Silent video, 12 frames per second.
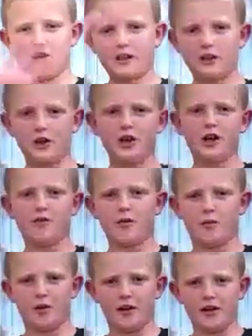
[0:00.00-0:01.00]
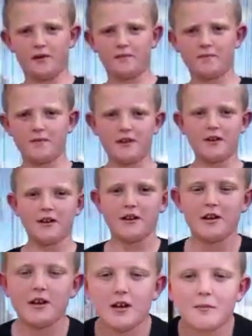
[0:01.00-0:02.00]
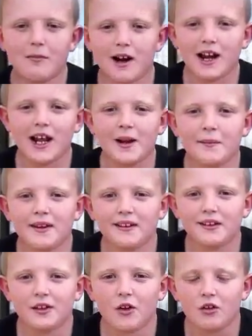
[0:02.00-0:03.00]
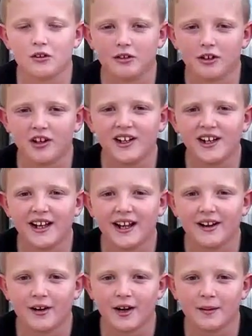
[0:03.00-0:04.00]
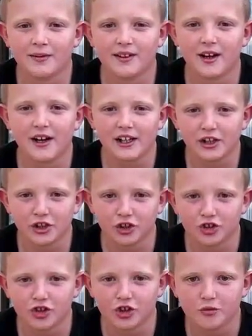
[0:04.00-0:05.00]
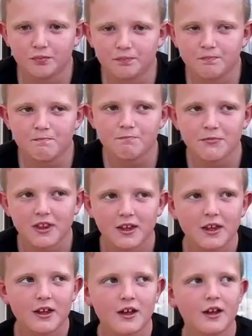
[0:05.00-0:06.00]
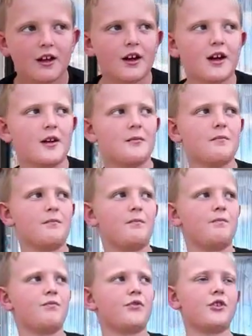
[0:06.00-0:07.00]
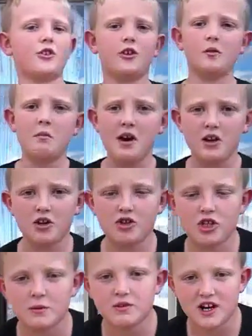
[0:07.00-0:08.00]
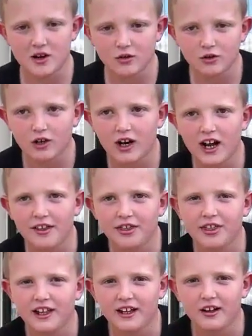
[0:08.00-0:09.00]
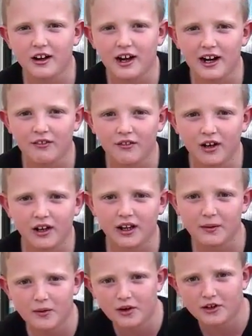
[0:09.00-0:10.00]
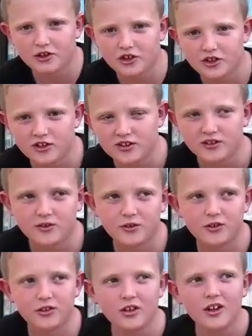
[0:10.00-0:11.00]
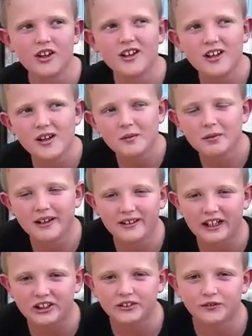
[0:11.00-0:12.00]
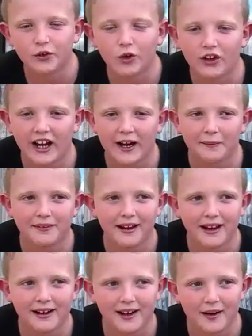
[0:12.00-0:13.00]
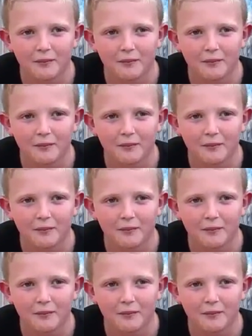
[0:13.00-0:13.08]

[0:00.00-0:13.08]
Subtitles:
Hello everybody, my name is Lachlan Green and I am starting YouTube. In my YouTube channel, I think I really want to just do PlayStation 4 games, and